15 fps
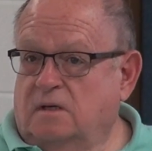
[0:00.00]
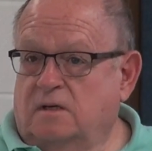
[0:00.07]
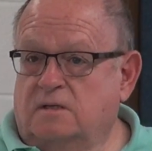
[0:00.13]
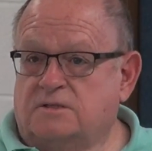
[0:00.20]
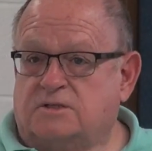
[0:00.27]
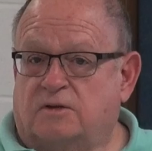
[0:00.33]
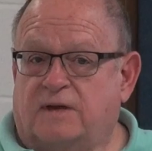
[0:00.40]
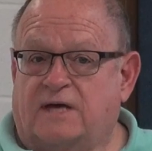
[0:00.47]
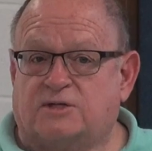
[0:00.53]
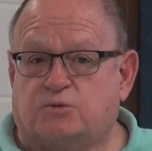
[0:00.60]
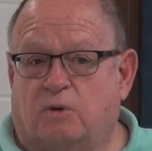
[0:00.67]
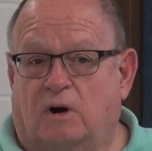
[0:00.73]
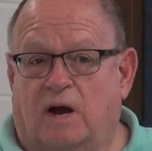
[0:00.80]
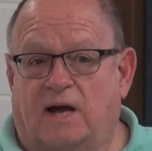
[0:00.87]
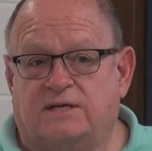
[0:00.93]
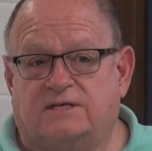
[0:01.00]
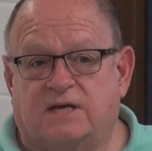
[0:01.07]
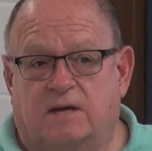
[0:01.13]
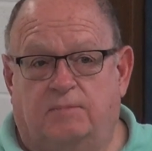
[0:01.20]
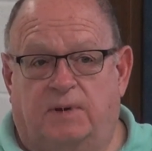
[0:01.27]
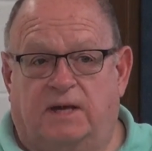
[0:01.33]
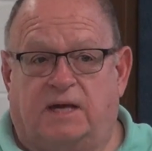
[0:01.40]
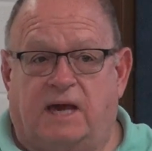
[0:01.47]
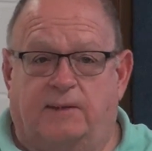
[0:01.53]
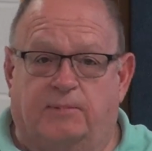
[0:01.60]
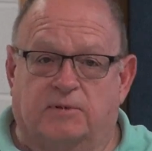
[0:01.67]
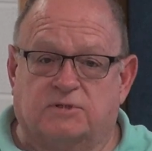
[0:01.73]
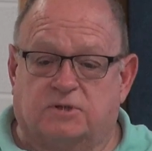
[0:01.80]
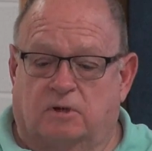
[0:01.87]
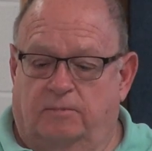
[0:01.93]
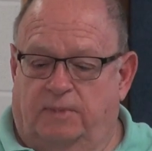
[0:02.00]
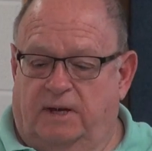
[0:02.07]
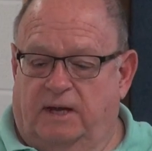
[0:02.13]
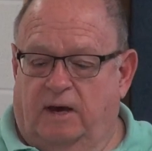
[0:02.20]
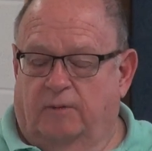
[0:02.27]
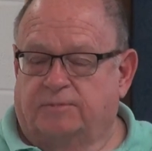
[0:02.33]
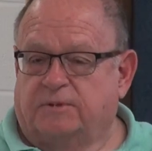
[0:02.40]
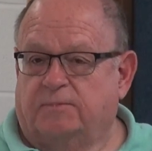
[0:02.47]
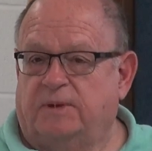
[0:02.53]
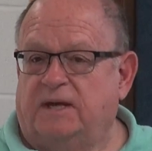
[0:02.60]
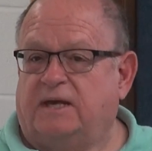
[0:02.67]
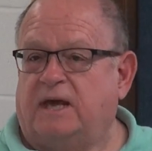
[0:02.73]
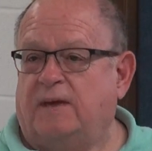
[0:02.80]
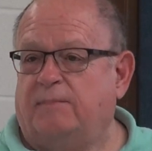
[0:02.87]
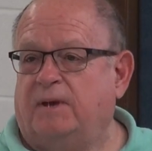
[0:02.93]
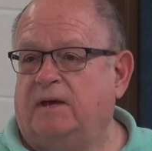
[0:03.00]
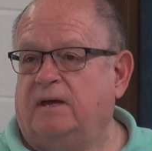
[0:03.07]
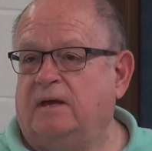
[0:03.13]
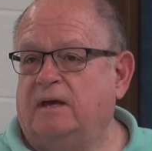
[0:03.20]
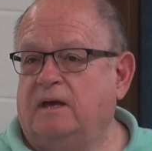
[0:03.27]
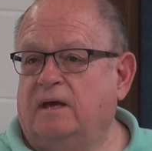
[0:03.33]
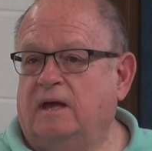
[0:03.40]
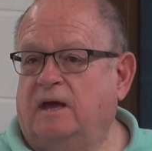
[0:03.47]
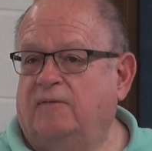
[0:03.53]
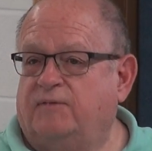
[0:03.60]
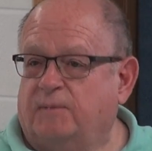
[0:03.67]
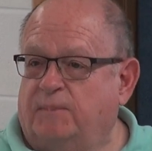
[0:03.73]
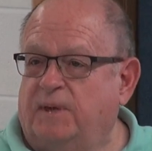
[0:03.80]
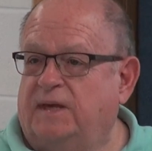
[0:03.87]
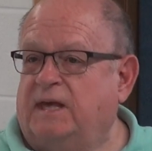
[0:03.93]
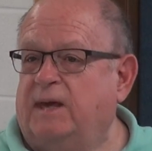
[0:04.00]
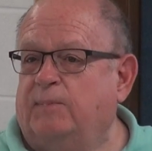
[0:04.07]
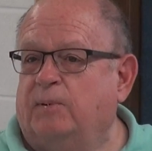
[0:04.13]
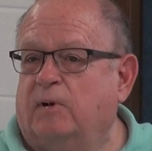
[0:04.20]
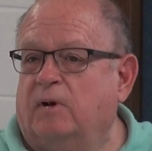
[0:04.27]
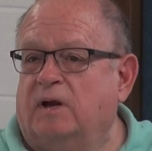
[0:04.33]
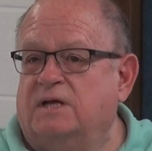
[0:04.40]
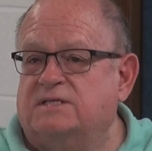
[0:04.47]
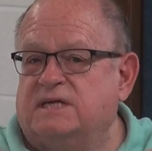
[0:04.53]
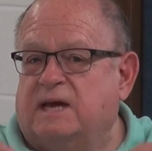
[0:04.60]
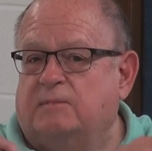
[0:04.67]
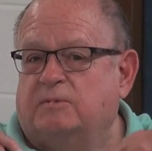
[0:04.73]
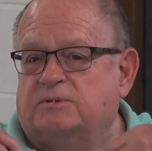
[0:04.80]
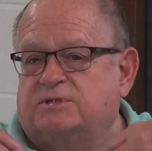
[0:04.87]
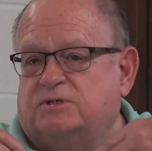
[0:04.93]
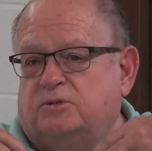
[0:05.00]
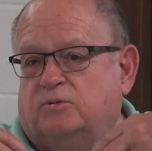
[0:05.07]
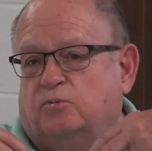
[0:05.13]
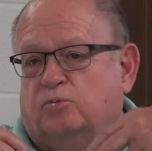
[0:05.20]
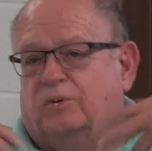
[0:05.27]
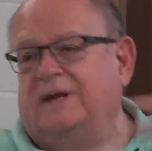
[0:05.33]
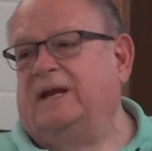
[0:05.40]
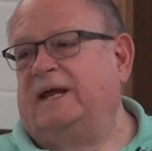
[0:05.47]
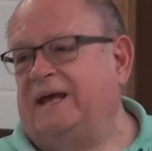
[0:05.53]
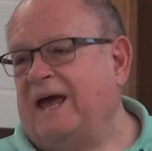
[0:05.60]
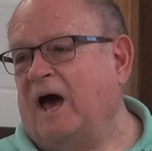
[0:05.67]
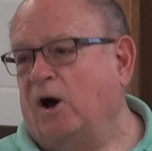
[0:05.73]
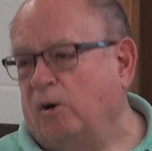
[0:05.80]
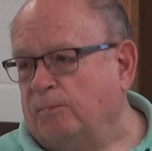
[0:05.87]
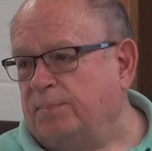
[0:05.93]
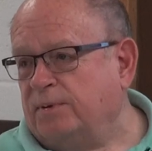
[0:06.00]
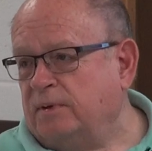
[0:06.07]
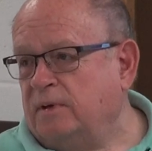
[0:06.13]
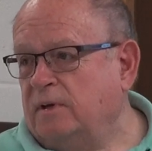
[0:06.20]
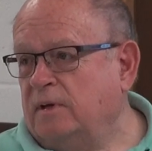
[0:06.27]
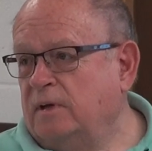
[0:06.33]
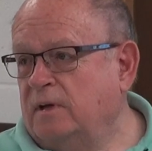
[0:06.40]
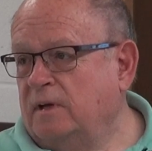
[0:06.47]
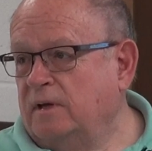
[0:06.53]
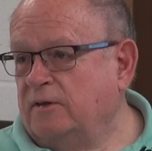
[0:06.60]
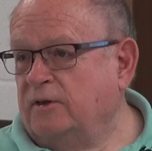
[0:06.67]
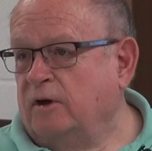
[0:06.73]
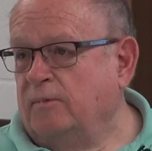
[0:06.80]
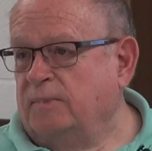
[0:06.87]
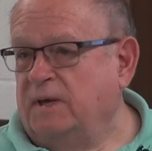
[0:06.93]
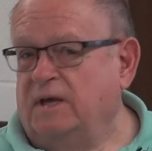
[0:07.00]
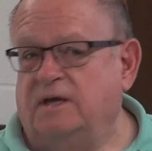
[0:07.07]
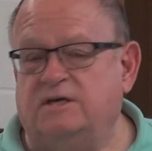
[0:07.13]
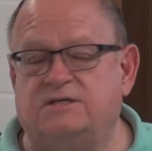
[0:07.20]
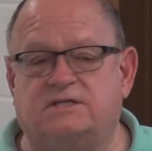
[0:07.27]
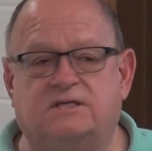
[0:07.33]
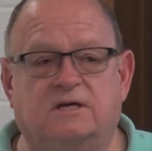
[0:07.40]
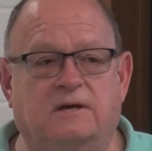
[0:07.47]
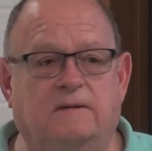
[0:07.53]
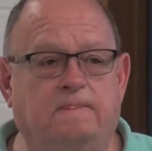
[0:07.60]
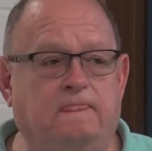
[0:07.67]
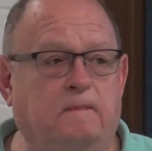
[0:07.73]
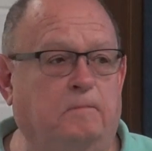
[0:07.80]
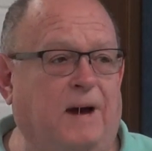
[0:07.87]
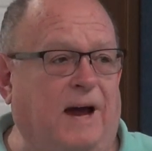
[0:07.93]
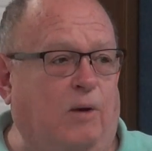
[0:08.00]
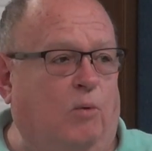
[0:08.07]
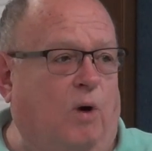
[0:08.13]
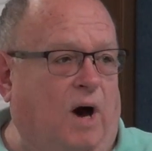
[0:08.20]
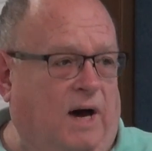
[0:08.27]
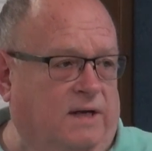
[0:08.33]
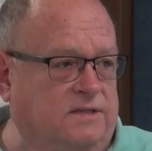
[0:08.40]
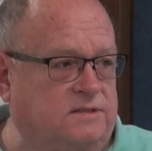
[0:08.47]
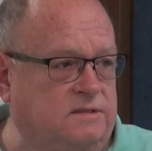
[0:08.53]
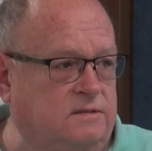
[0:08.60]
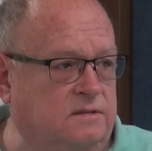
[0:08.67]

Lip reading: So that's where I say beekeepers are a big help to beekeeping if the beekeeper is able to really help their bees by what?